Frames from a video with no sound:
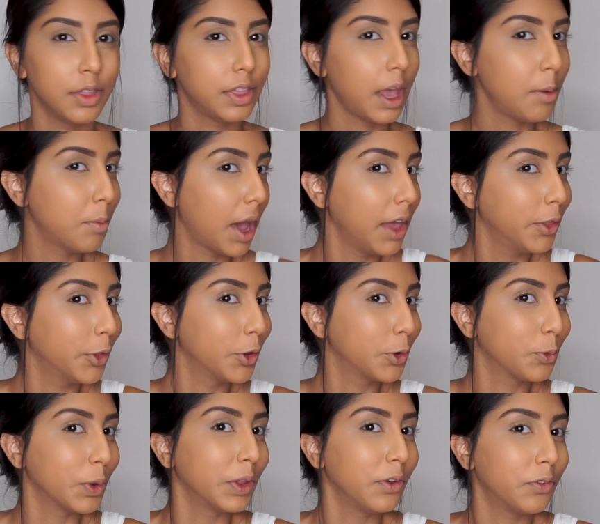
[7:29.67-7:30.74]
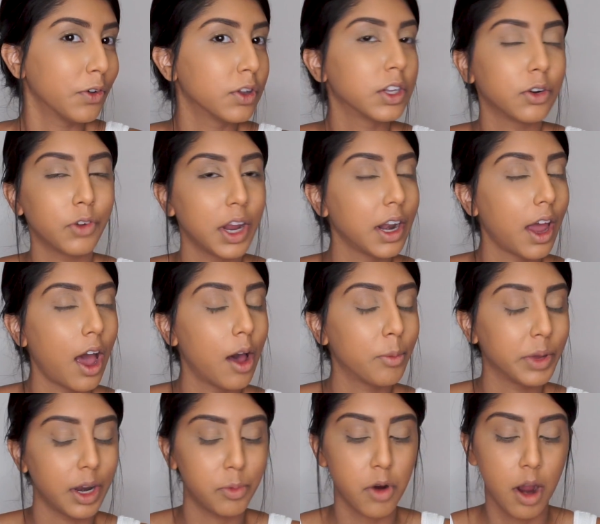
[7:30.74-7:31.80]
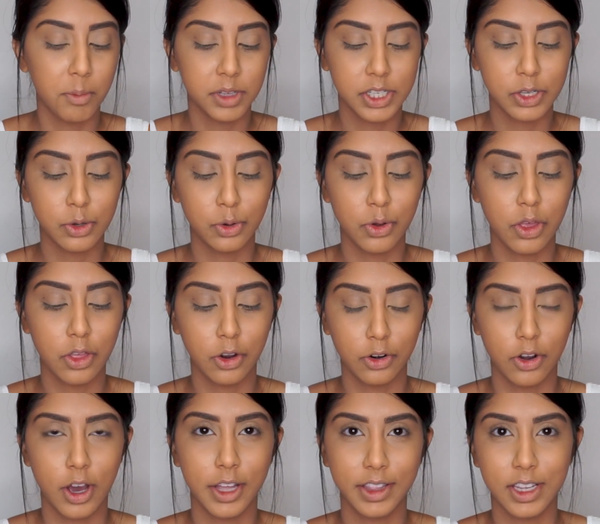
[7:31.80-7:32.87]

they might look really filled in right now, but I promise you that they're not.